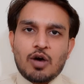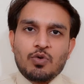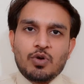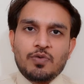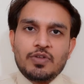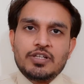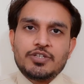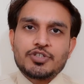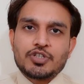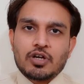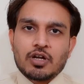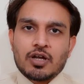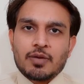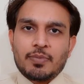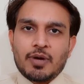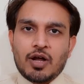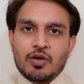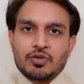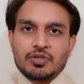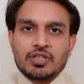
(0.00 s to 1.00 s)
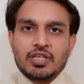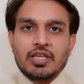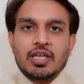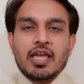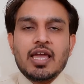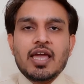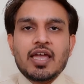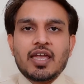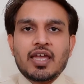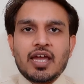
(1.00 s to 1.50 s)
we will talk about the
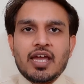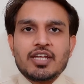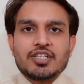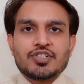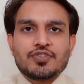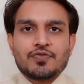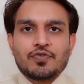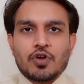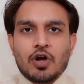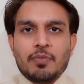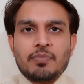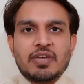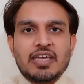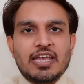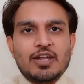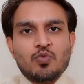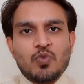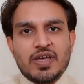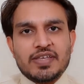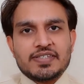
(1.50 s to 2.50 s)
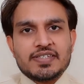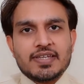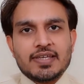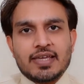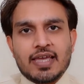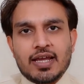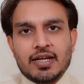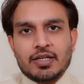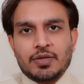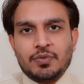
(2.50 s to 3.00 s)
cash from
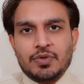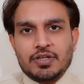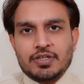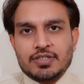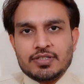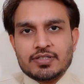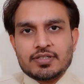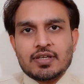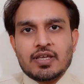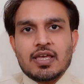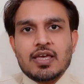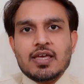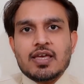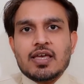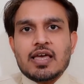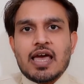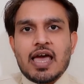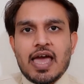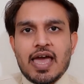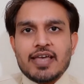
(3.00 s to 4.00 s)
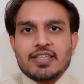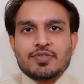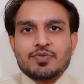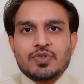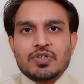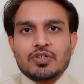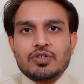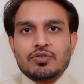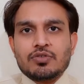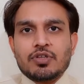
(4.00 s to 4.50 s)
investing activities. As we
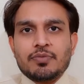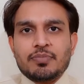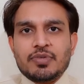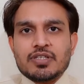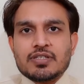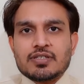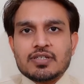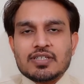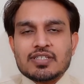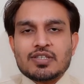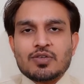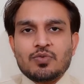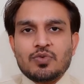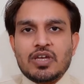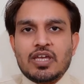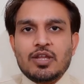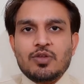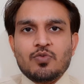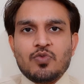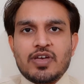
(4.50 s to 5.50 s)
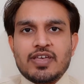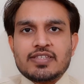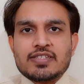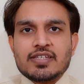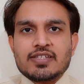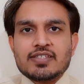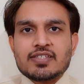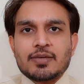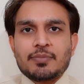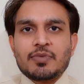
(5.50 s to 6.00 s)
do the business, we invest
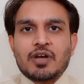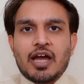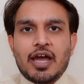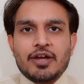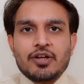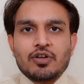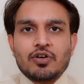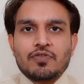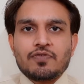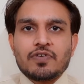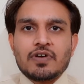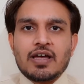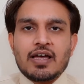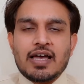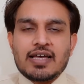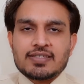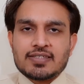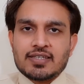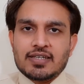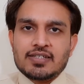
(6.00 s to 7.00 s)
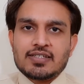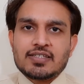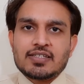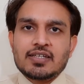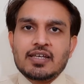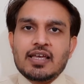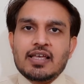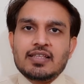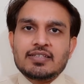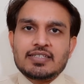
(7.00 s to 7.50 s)
in some kind of assets
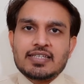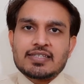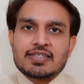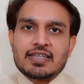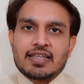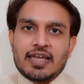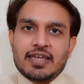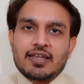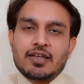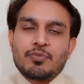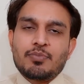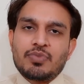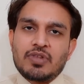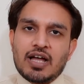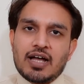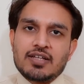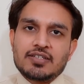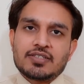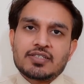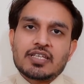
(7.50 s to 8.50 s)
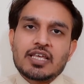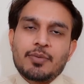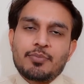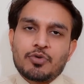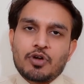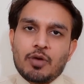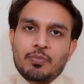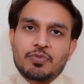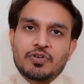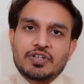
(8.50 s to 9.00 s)
just like plants,
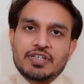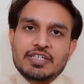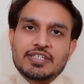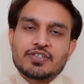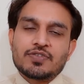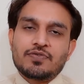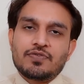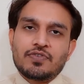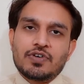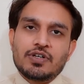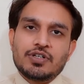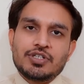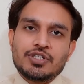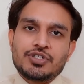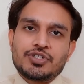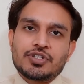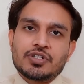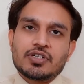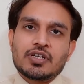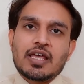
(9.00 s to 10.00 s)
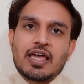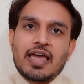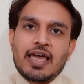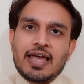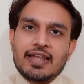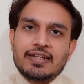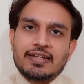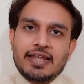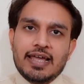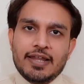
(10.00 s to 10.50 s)
properties, furniture
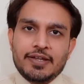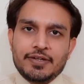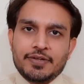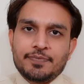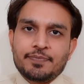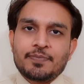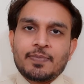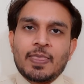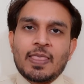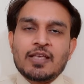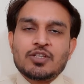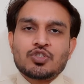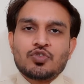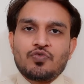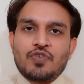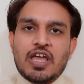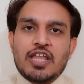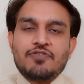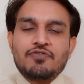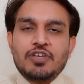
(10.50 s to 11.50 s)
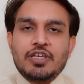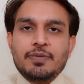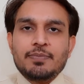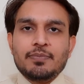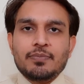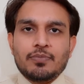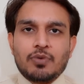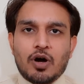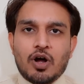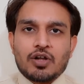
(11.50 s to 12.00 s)
and land. So when we
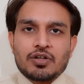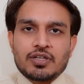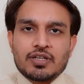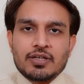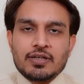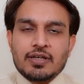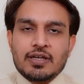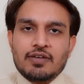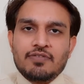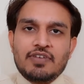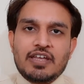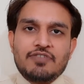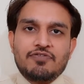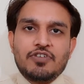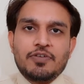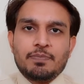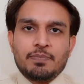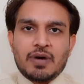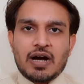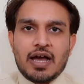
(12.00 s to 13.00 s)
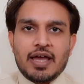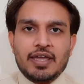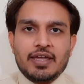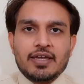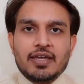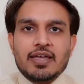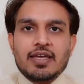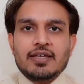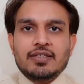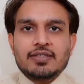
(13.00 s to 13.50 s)
buy
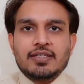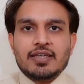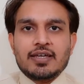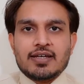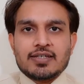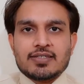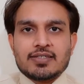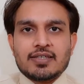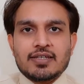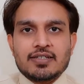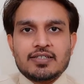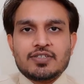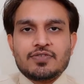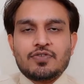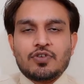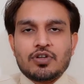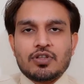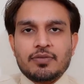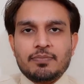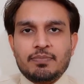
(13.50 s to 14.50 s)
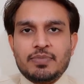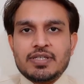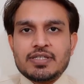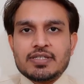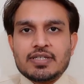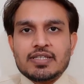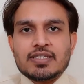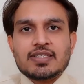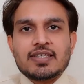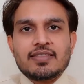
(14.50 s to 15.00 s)
the assets for the
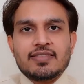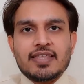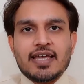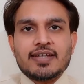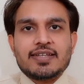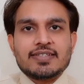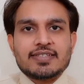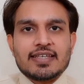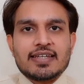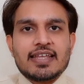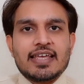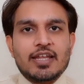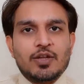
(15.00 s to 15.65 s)
business, that is an